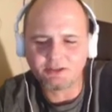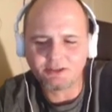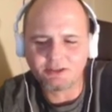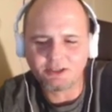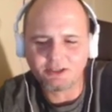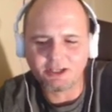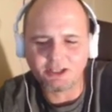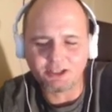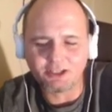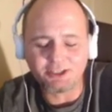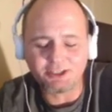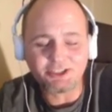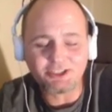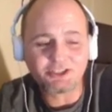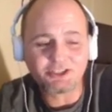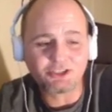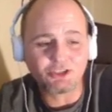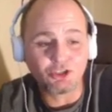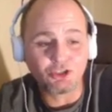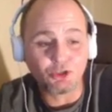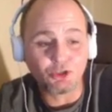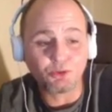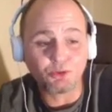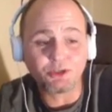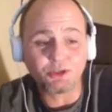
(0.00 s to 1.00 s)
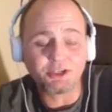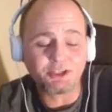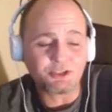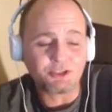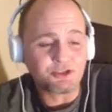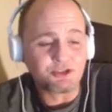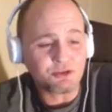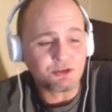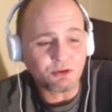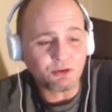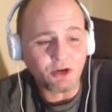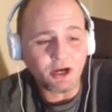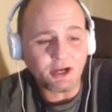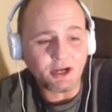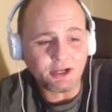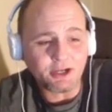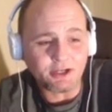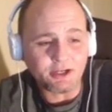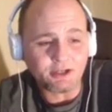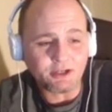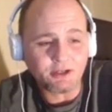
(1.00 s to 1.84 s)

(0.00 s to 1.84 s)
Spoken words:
at least do it and try it,